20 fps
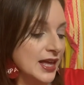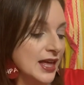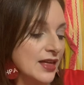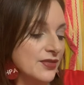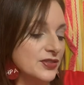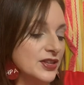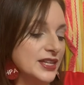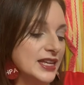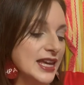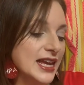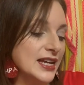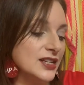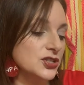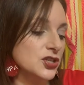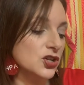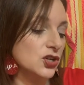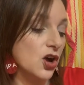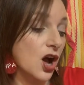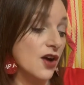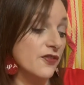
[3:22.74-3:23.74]
The king
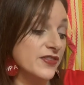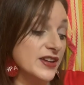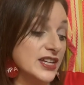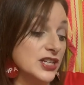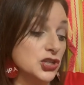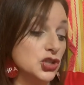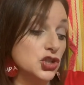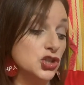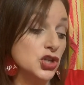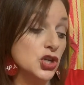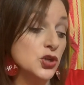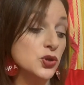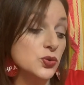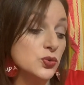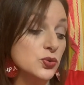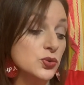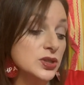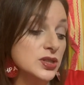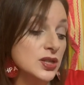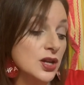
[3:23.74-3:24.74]
took off his
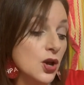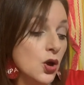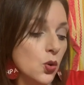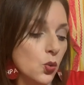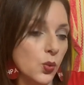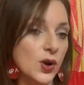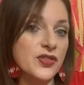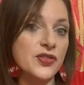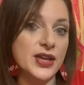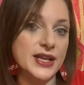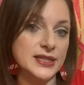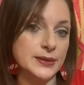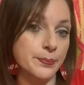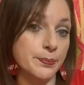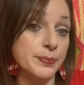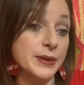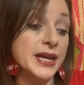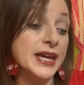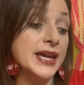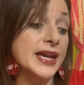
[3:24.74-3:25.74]
shoes with his
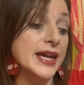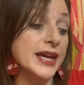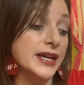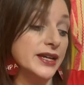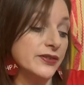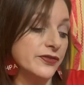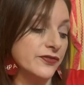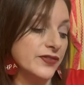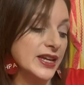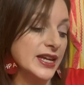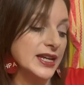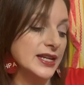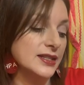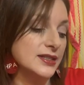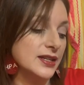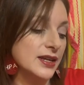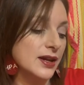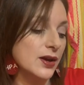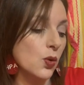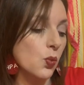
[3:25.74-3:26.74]
big feet,
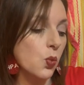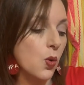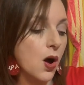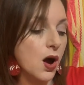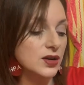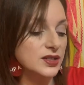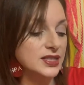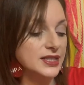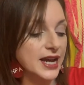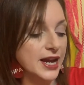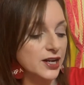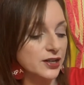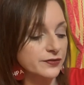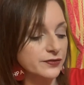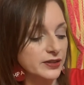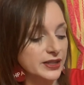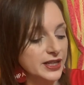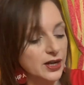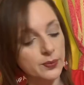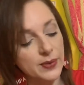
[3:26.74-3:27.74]
walked
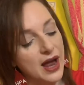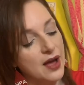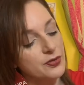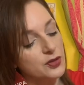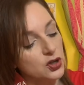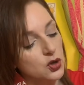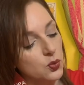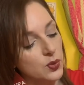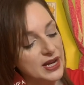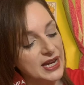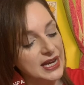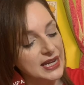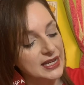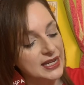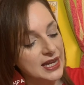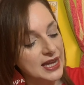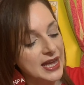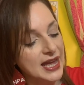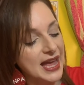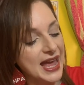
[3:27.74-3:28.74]
carefully around the queen,
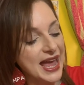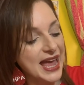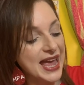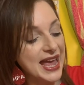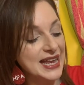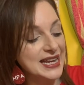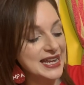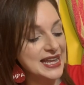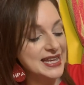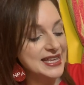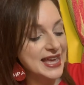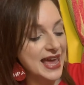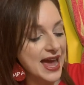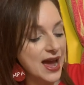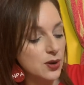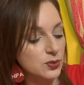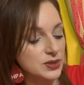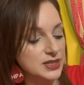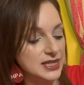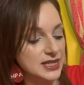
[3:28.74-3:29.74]
and he
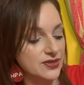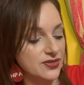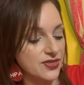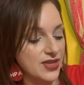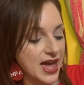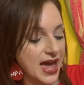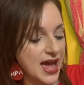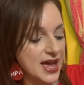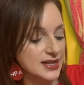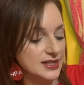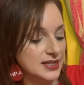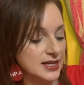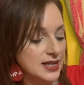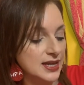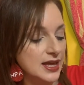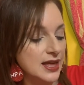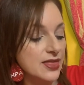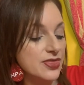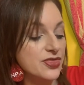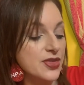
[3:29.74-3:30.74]
counted that
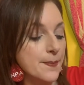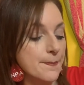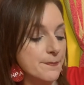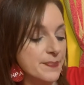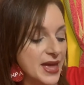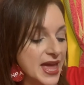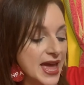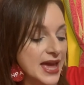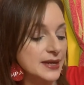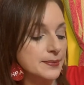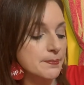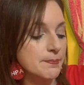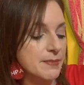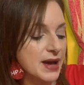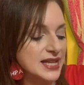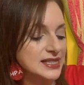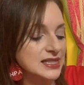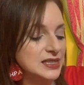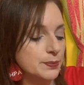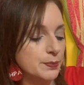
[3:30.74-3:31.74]
the bed
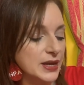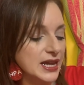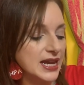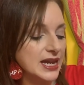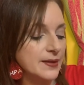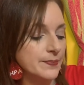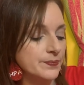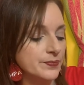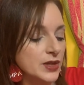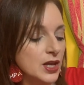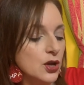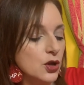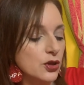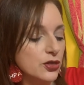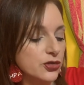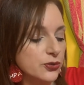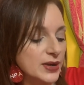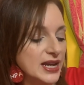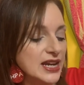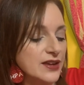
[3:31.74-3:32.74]
must be
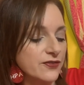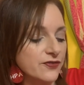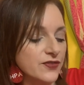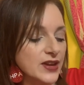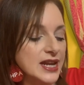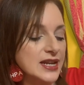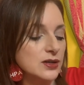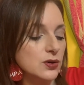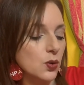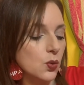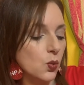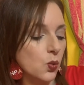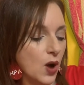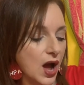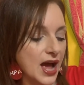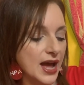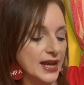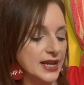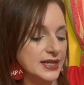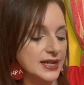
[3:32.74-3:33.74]
3 feet
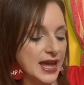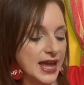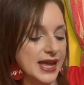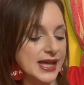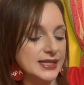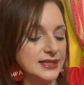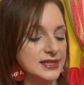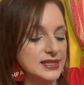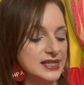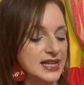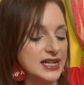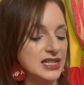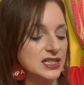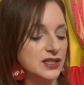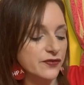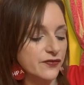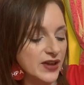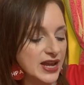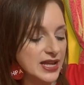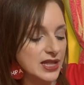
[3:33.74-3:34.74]
wide and 6
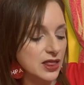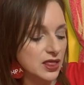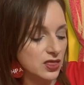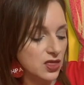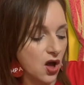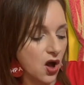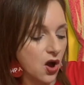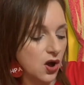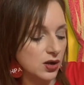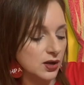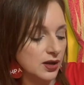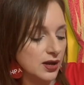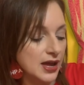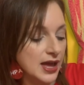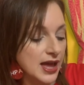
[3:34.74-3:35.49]
feet long